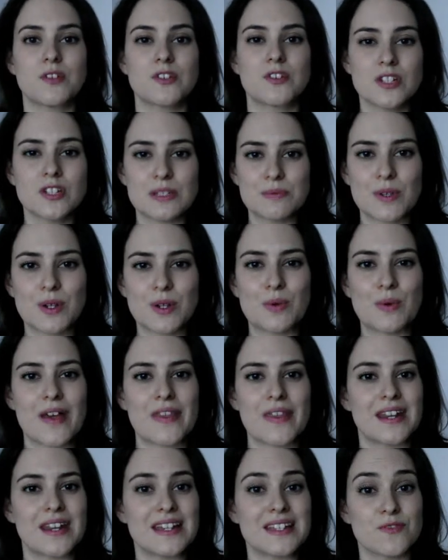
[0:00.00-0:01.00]
but just be
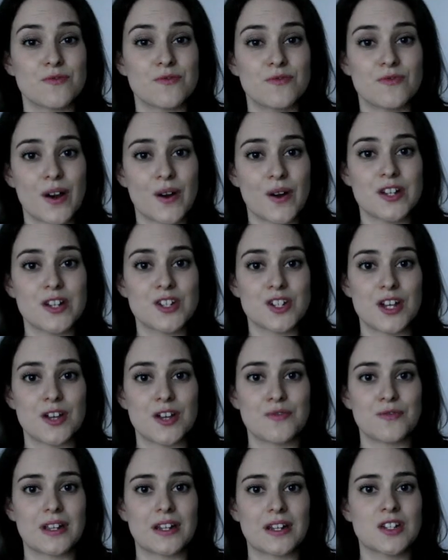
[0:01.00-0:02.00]
aware that it is a very
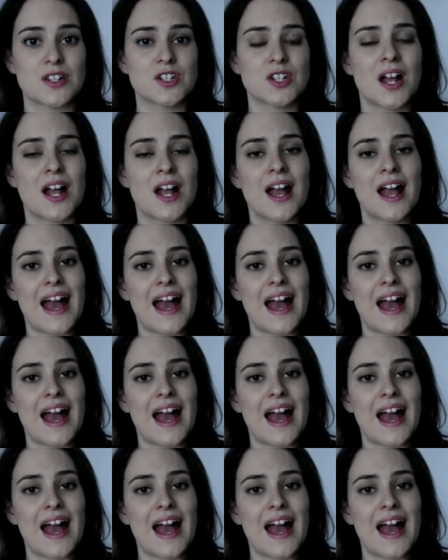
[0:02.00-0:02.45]
sheer finish